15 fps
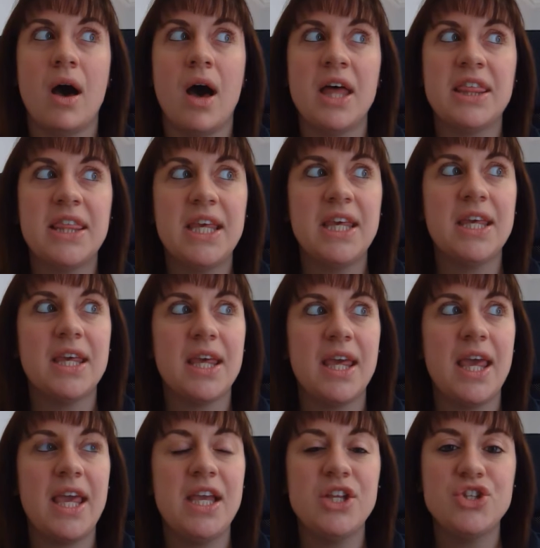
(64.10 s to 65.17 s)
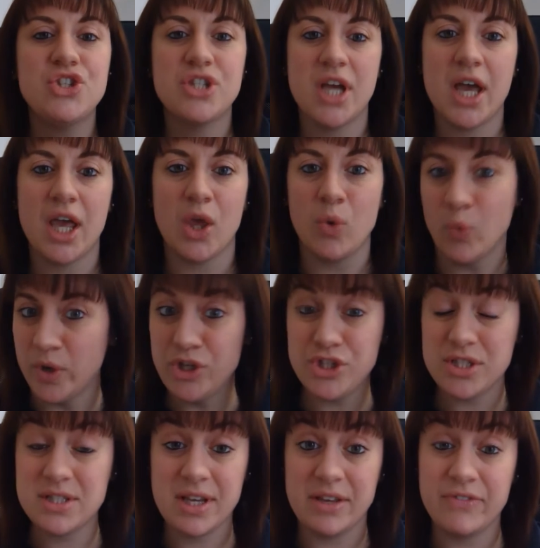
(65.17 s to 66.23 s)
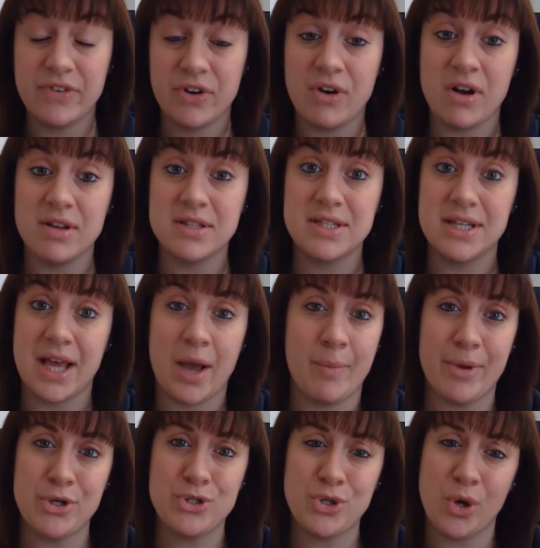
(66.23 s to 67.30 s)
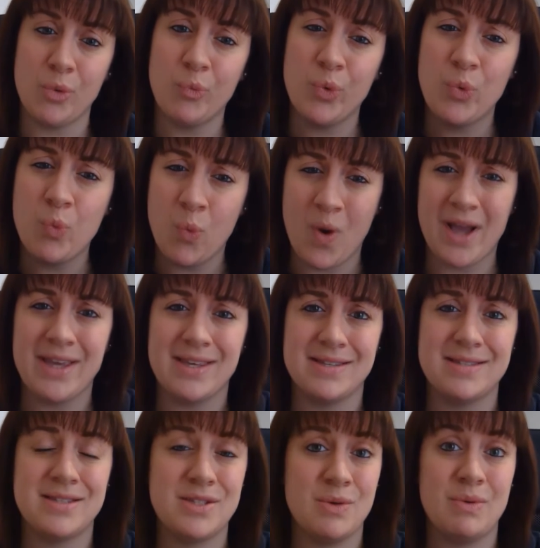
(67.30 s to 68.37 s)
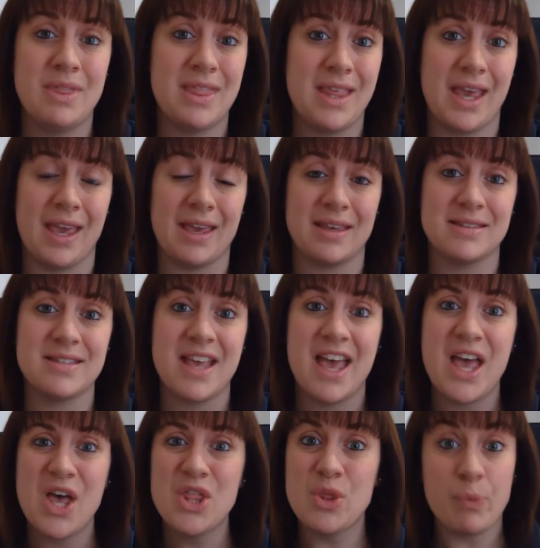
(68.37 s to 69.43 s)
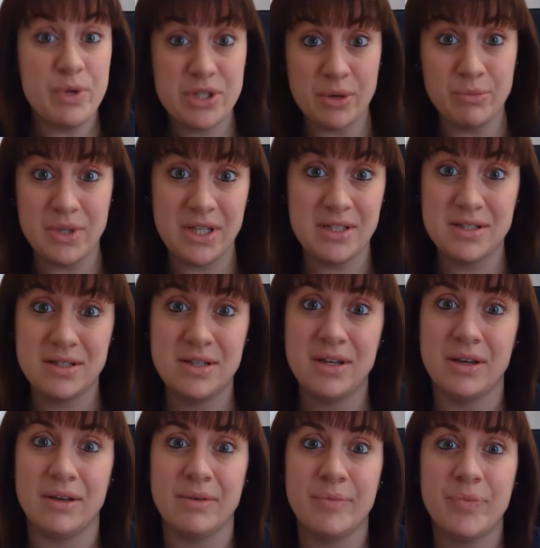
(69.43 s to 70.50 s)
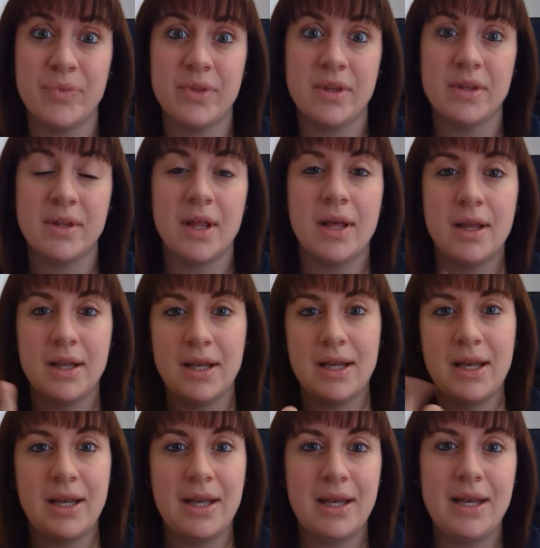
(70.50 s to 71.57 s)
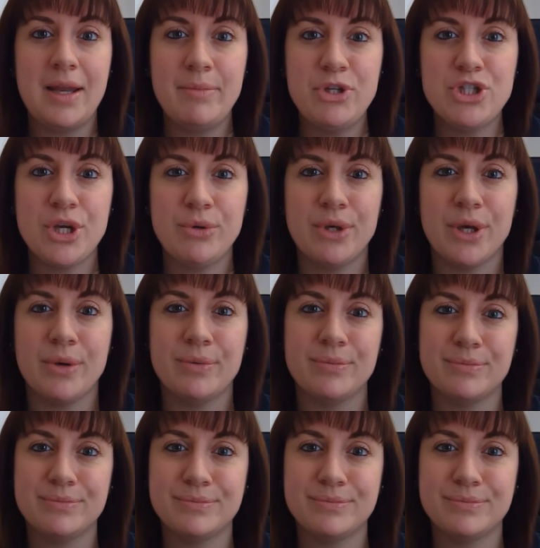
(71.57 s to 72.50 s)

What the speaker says: I think each day we just take for granted how much time we waste doing things that we don't need to do. Let me show you.